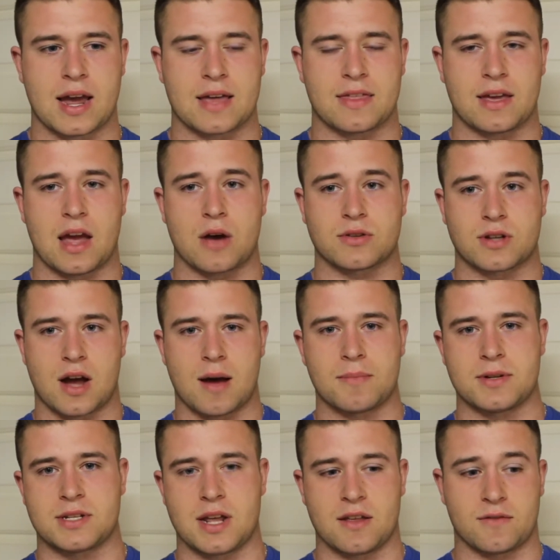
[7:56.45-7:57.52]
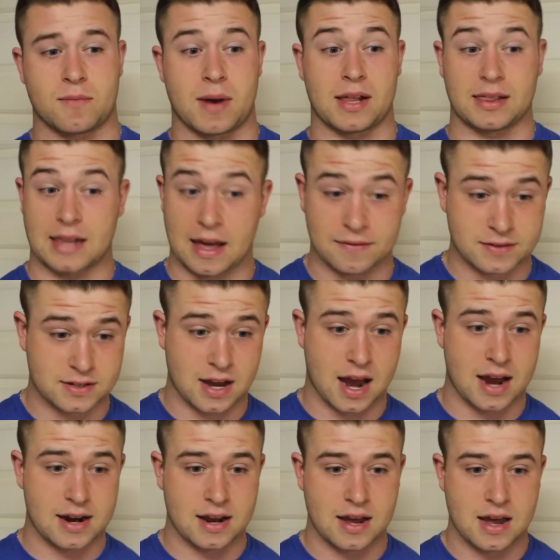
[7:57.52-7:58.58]
I think I was compensating for my left
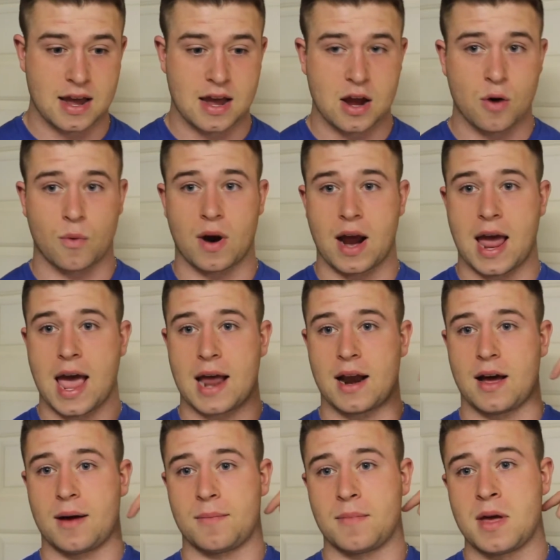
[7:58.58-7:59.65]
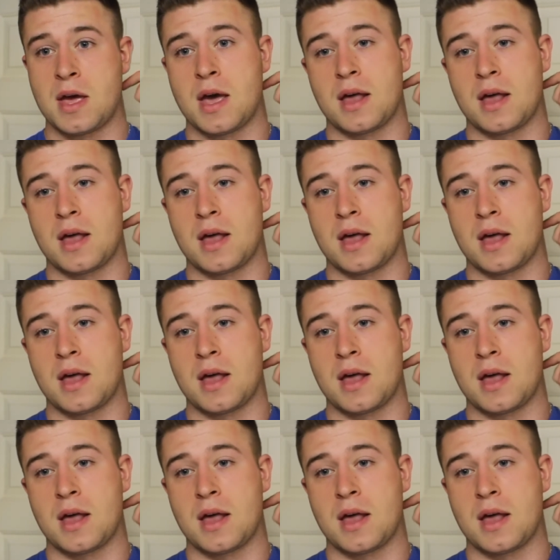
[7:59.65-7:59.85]
side, where I had I